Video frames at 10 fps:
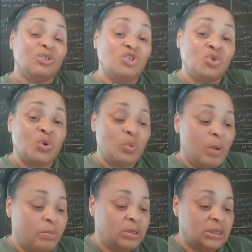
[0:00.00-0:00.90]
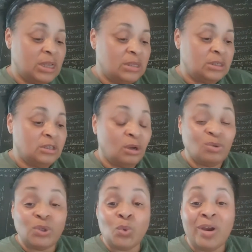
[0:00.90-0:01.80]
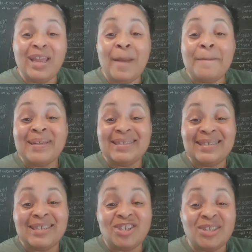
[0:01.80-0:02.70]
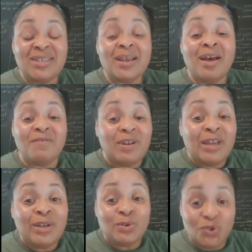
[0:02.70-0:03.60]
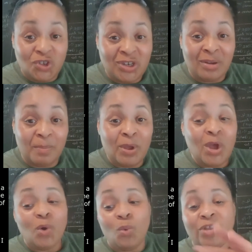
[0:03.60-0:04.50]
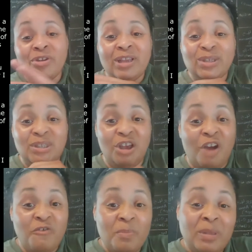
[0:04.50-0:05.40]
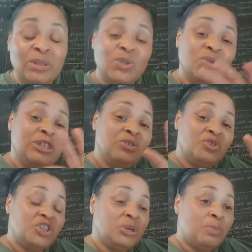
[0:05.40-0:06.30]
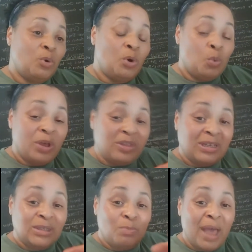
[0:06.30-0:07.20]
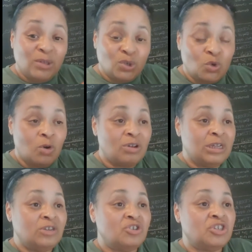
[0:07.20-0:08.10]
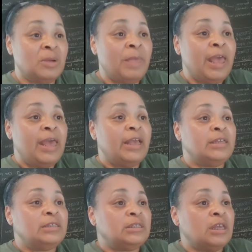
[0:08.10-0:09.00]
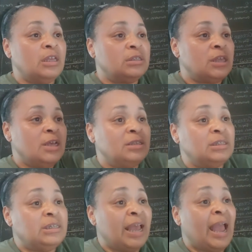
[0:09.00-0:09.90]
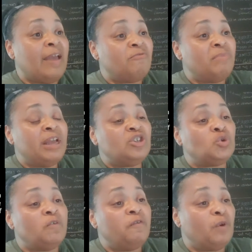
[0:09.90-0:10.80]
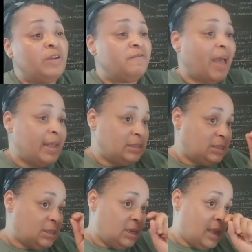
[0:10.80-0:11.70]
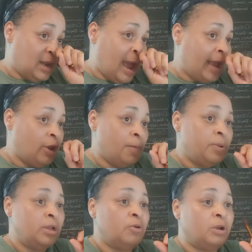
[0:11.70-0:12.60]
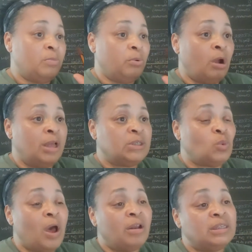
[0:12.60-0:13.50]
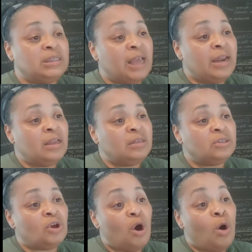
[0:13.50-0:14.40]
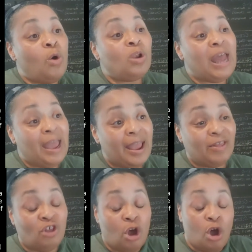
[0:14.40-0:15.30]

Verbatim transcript: So Judah represents those who are in positions of leadership, whether it's governmental leadership or whether it's pastoral leadership. It says, "Today I have made you a fortified city, an iron pillar, and a bronze wall to stand against the whole land,